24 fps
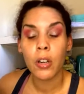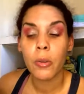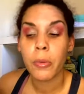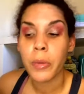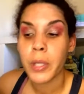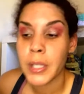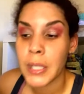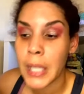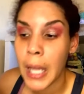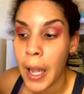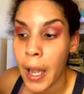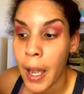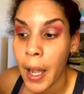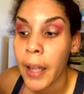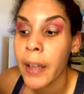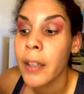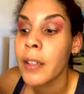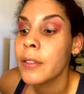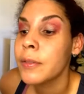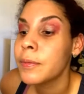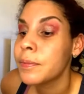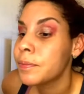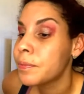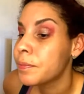always
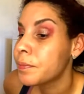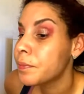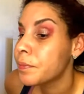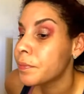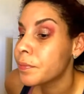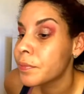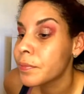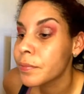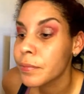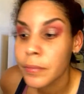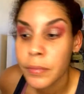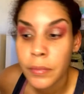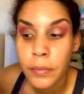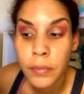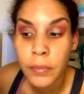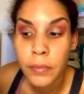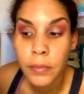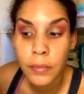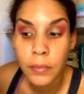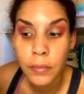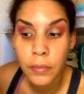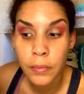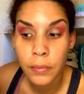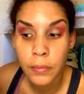add.
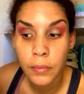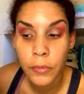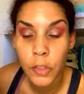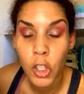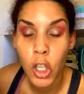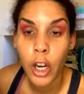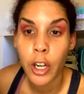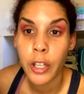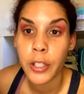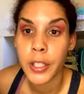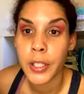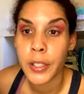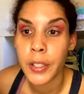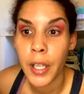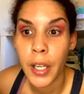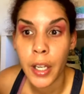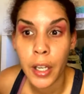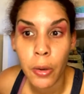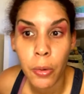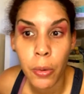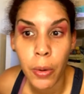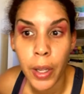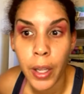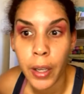It's hard to
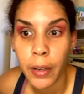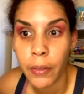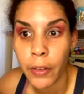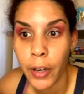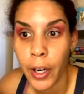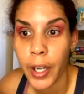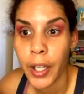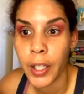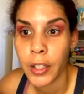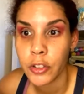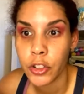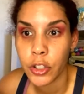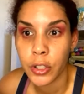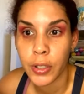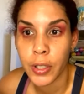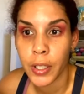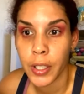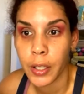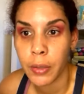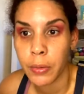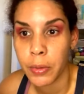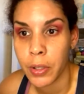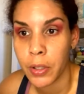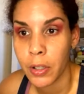take away, right? Just
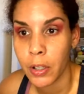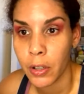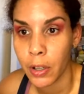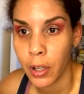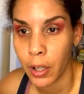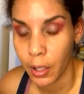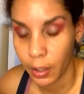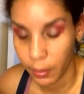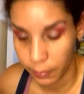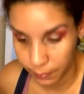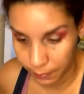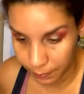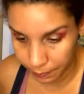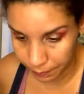like with cooking.